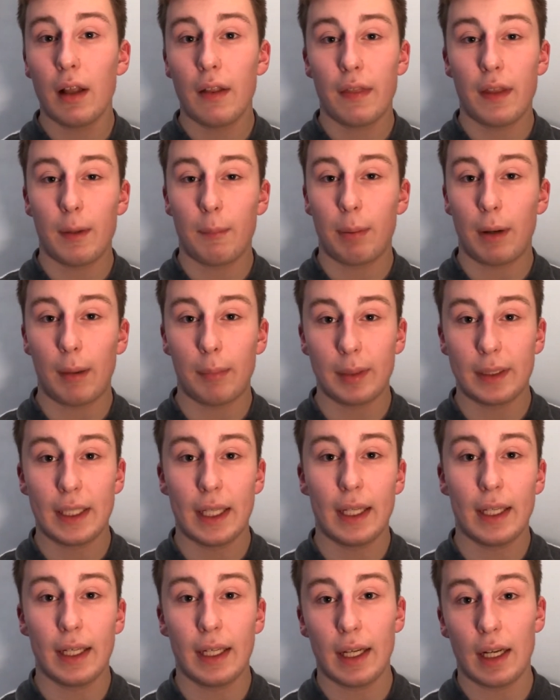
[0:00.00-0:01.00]
they'd probably
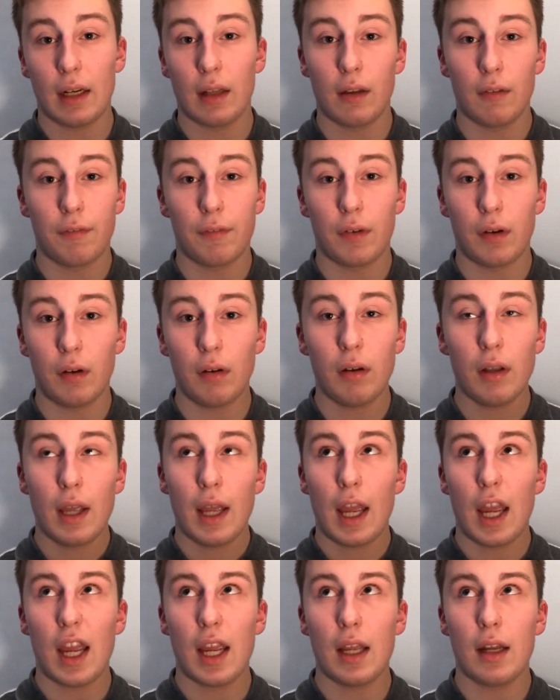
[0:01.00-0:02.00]
take it again in the fall.
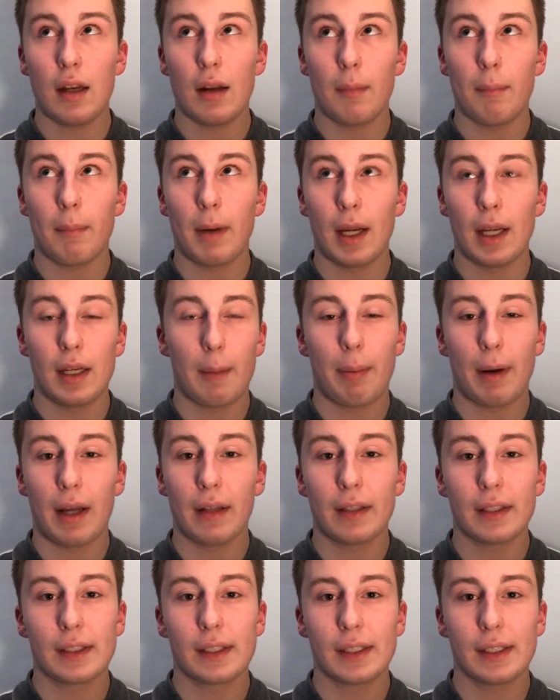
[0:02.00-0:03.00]
And my
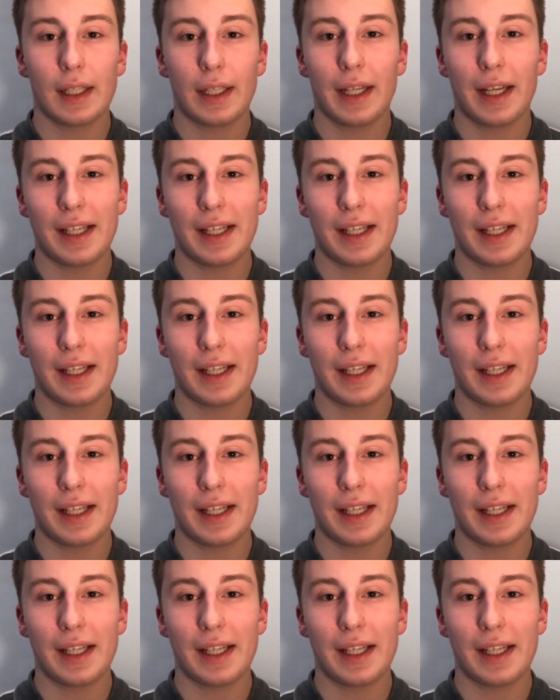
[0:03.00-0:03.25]
hypothesis, I